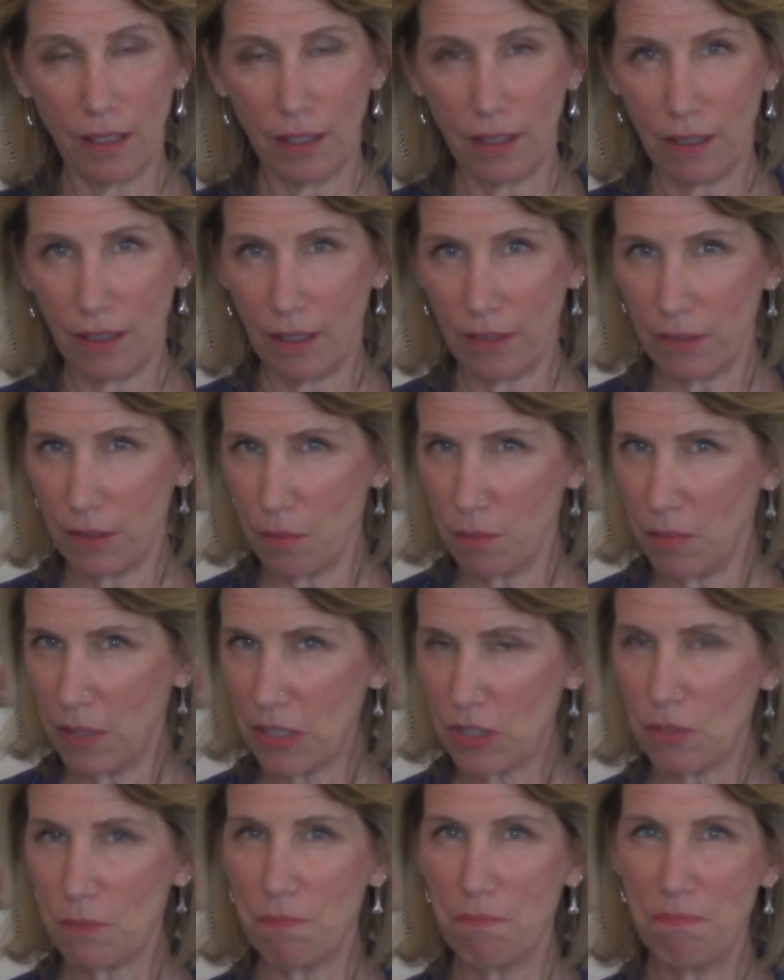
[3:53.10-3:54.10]
has a
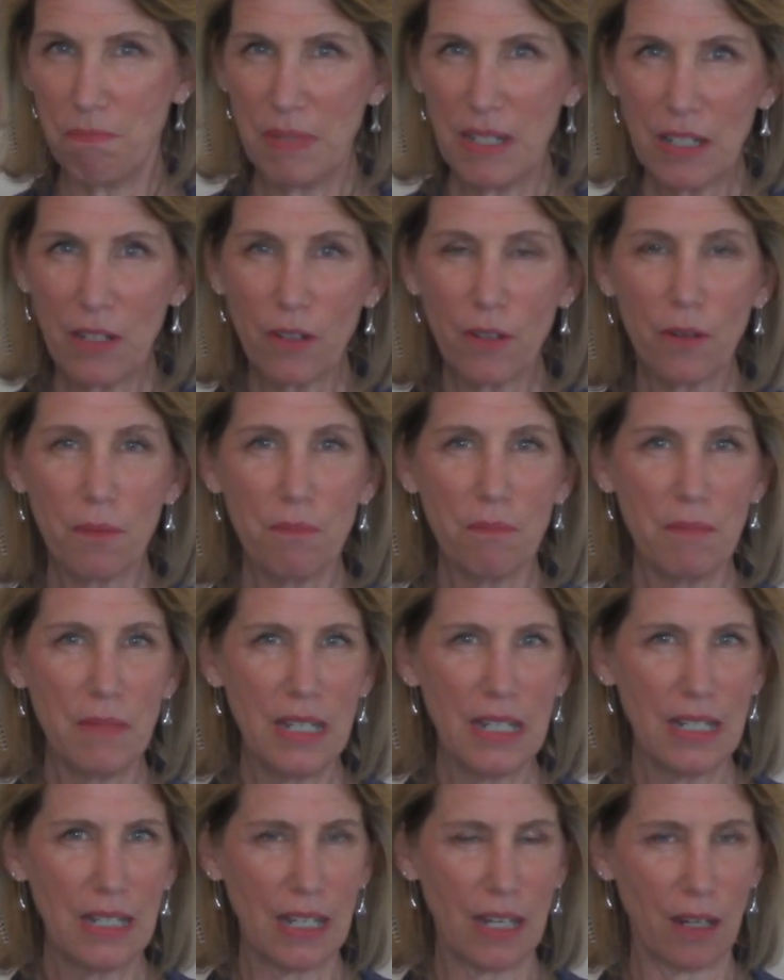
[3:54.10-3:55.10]
much bigger
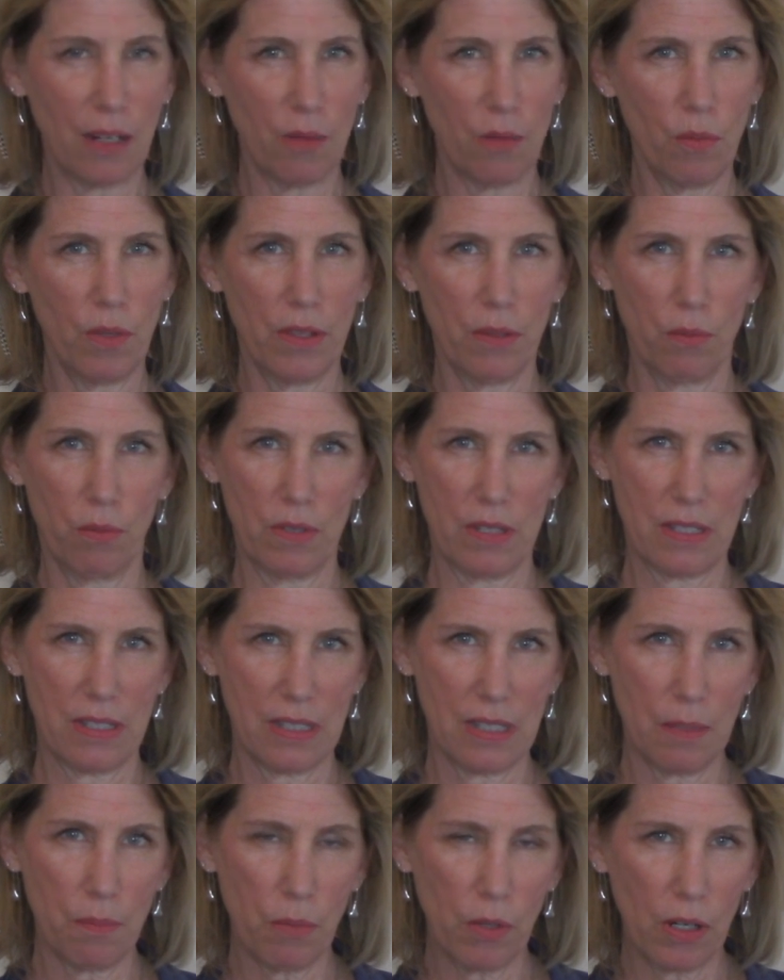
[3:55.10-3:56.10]
meaning with
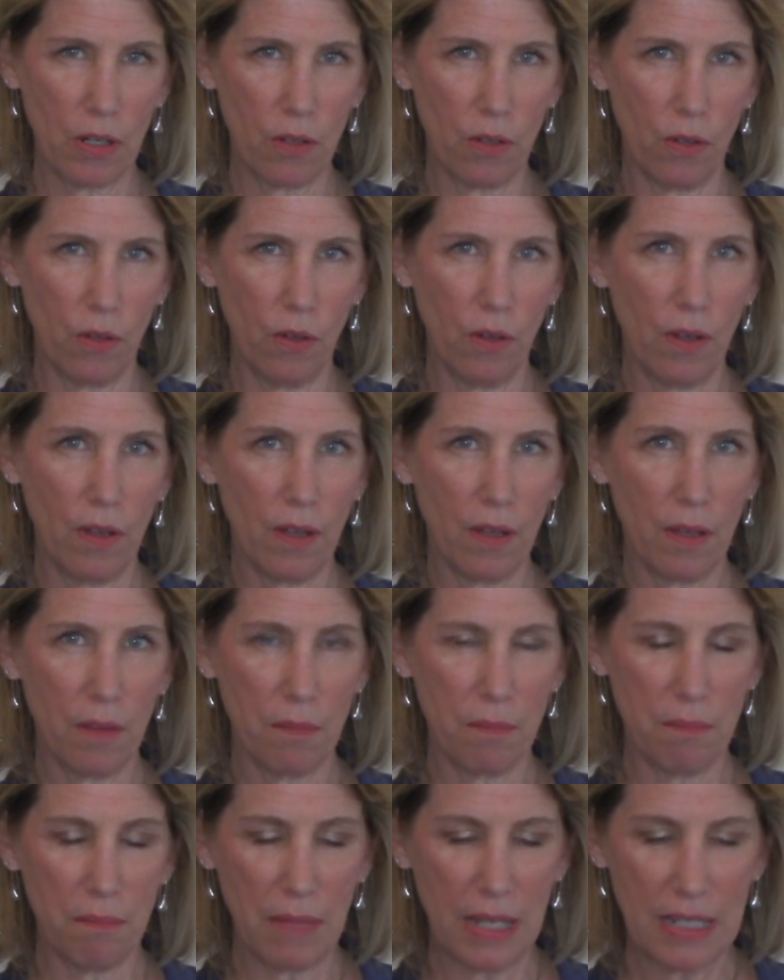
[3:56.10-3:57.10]
reciprocal
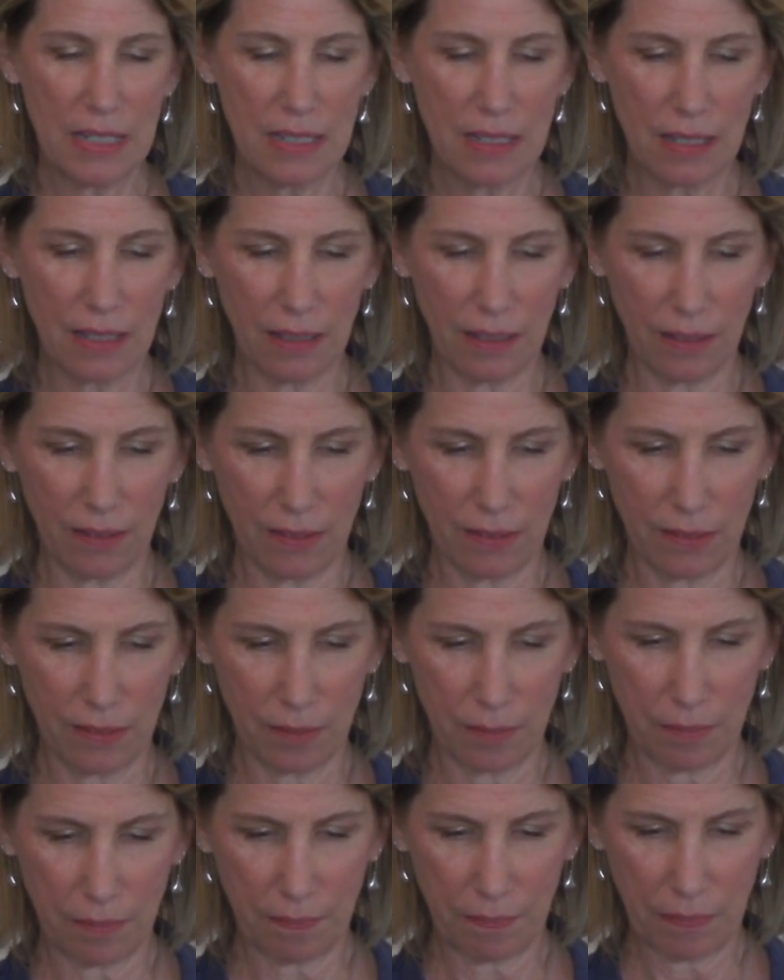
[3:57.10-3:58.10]
maintenance.
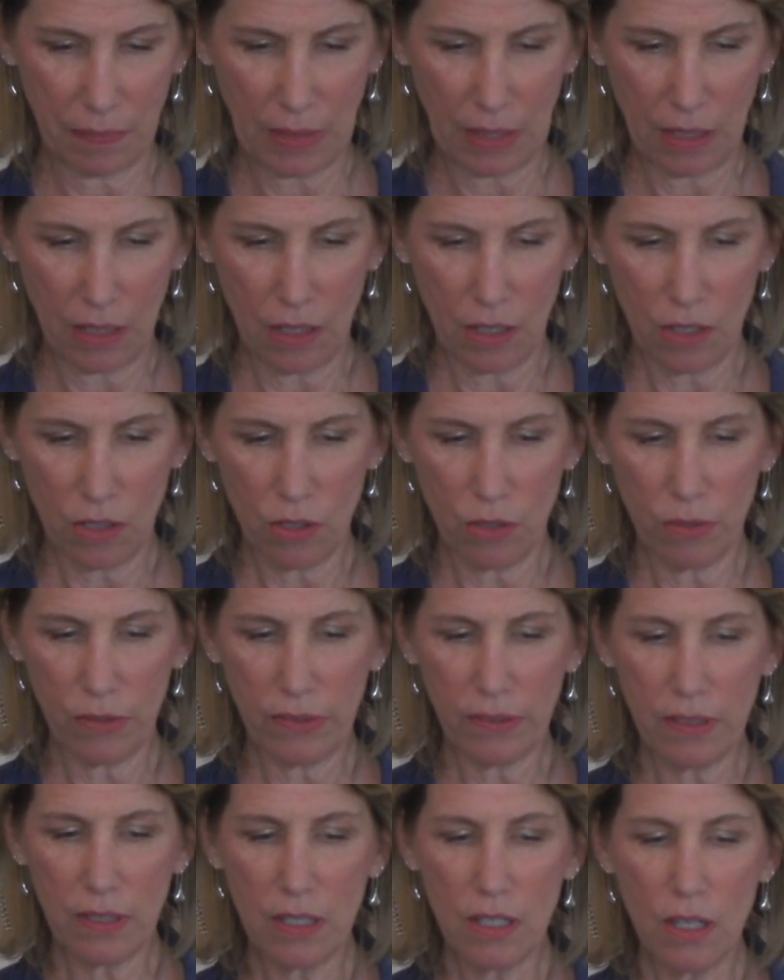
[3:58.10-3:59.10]
You
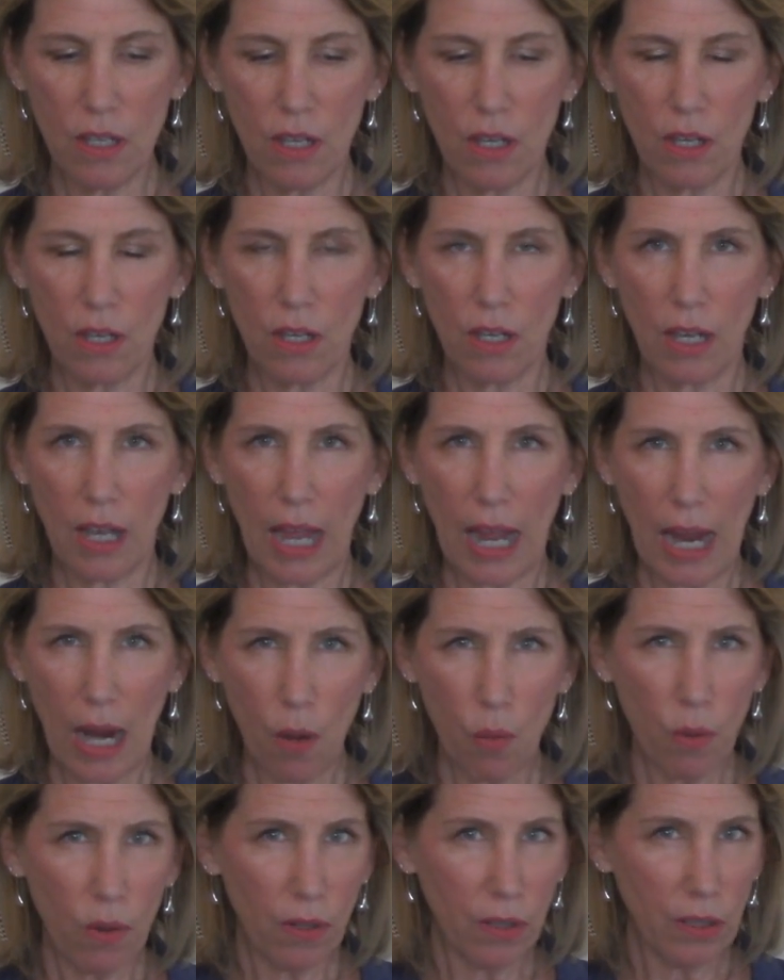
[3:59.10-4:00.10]
see, our